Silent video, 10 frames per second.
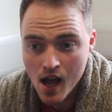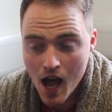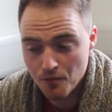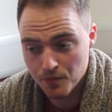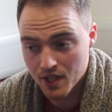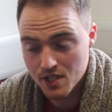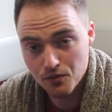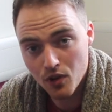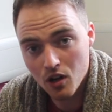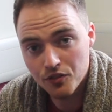Haven't been as
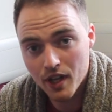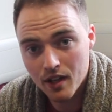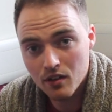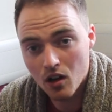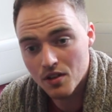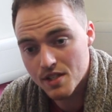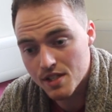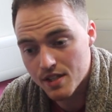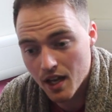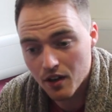involved then.
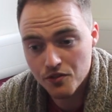Since then,